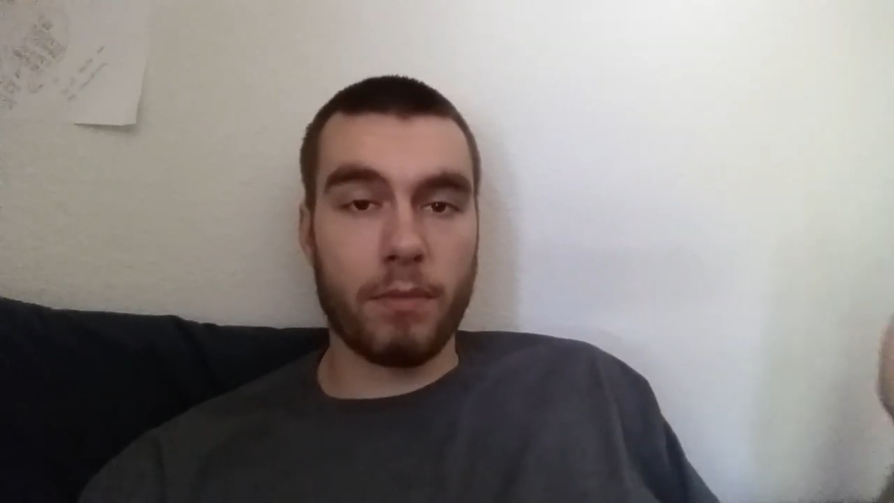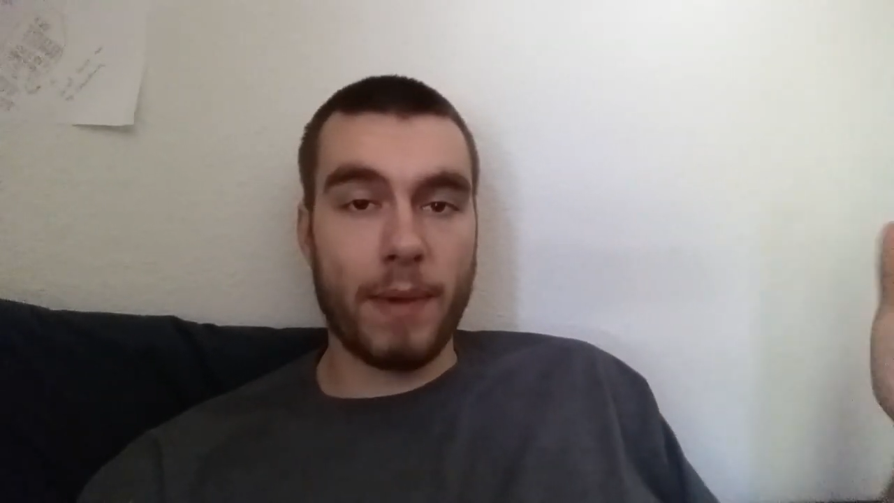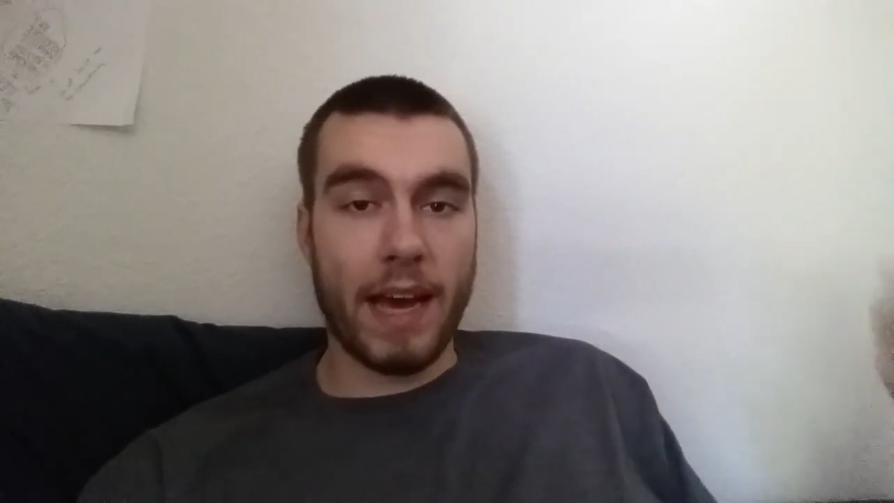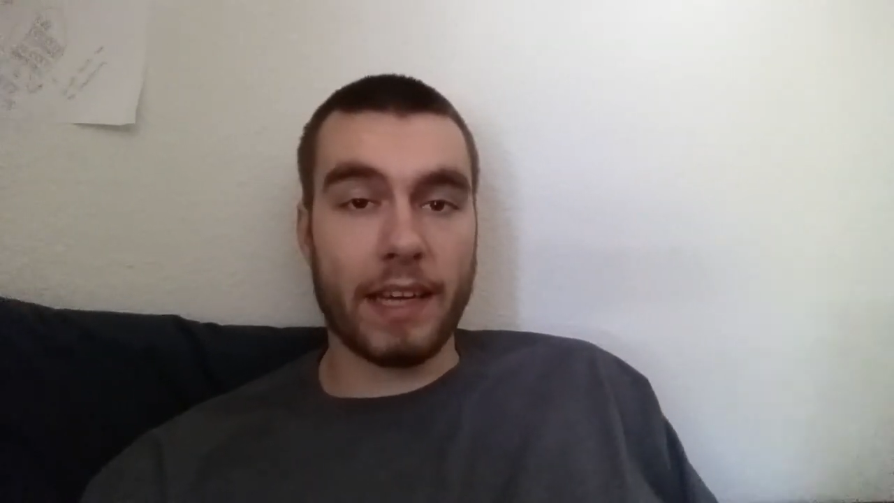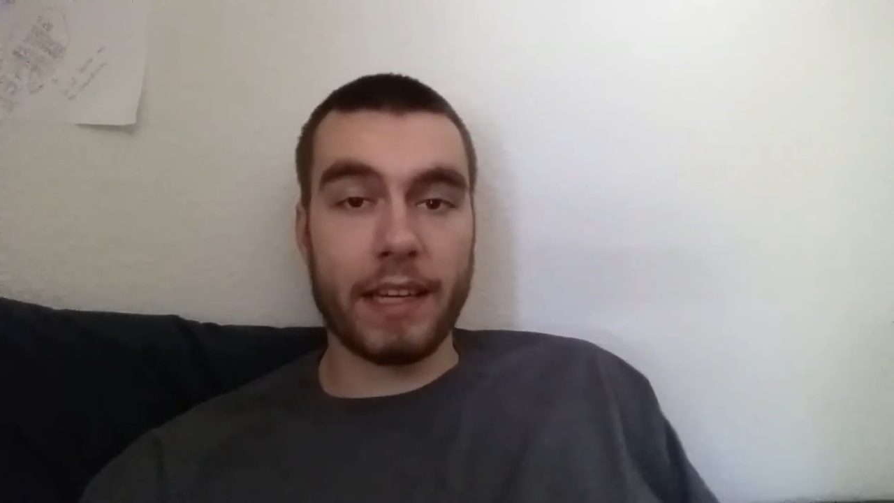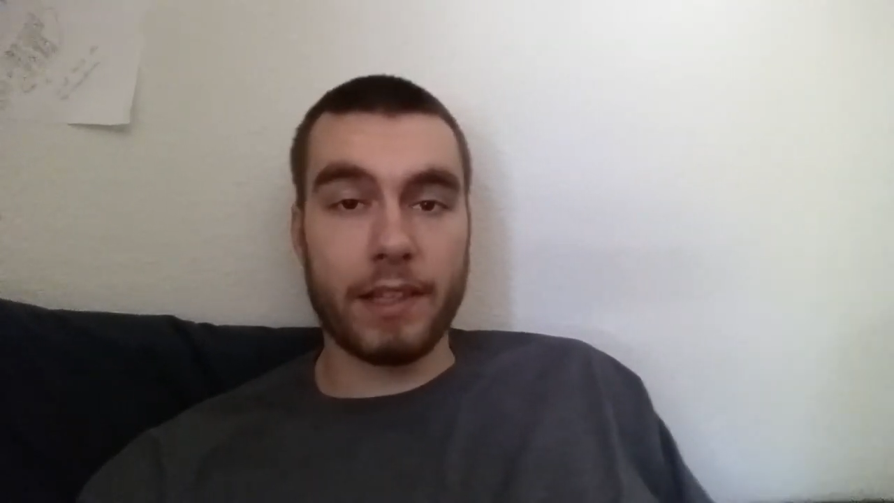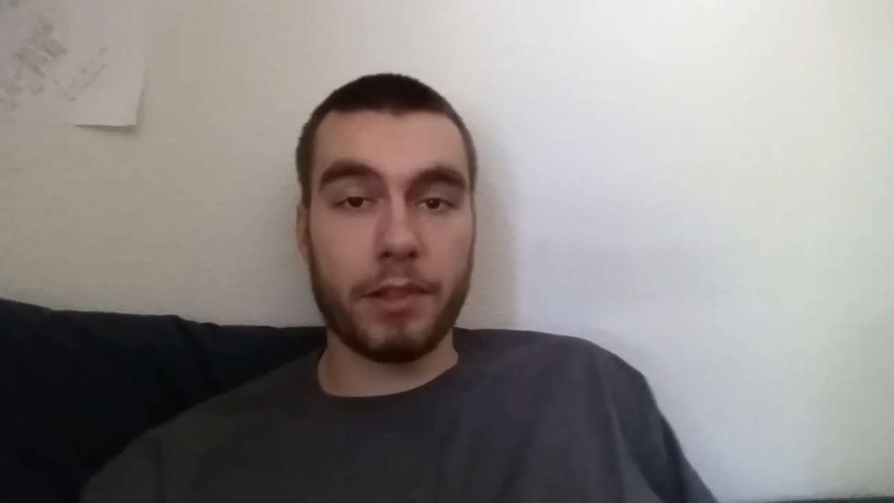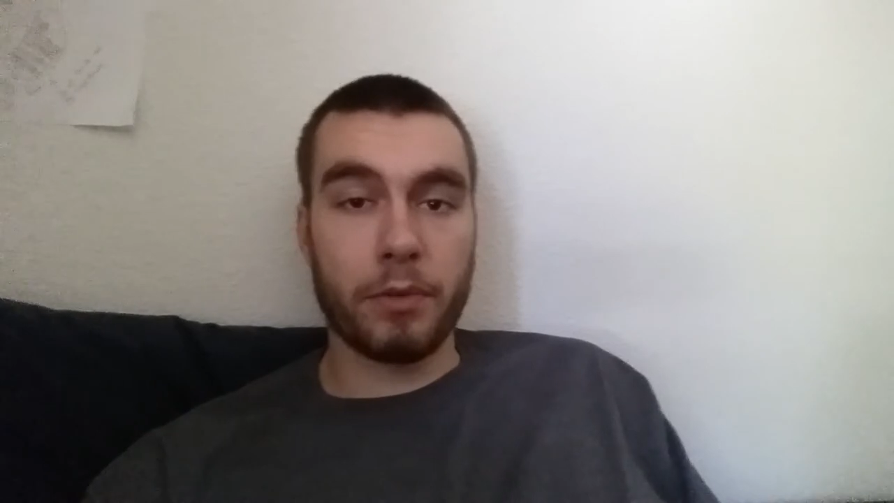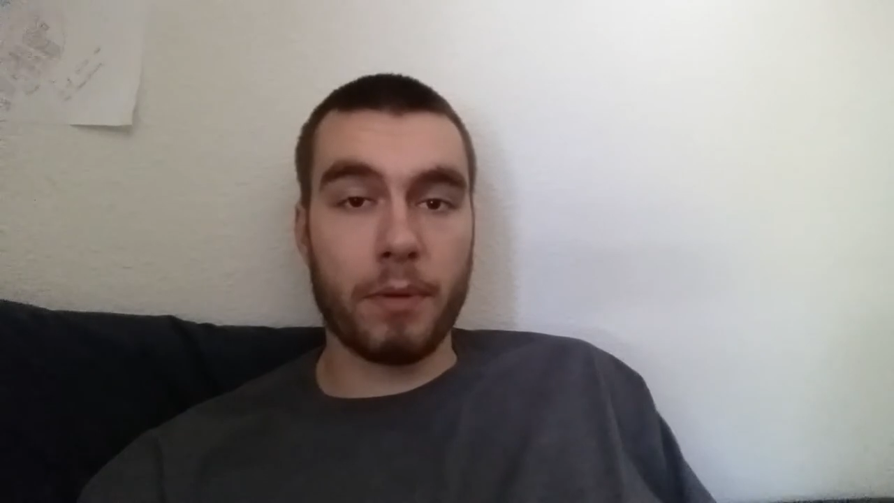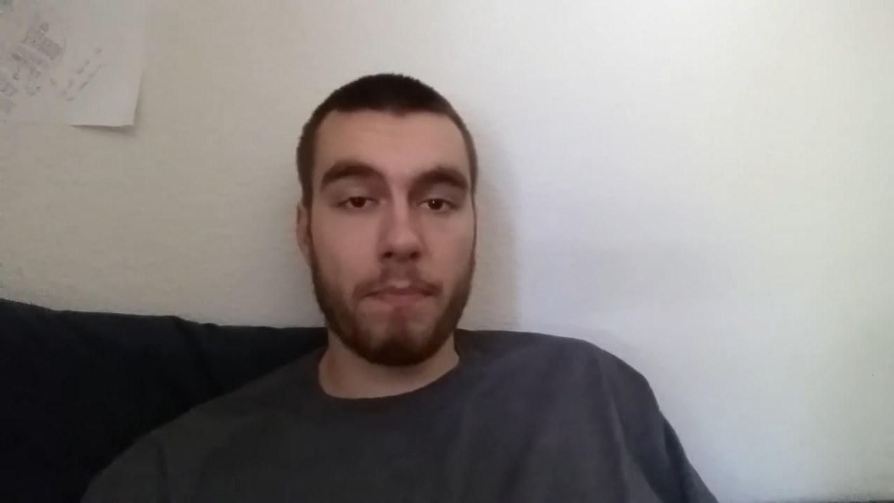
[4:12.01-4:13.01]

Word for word: back into a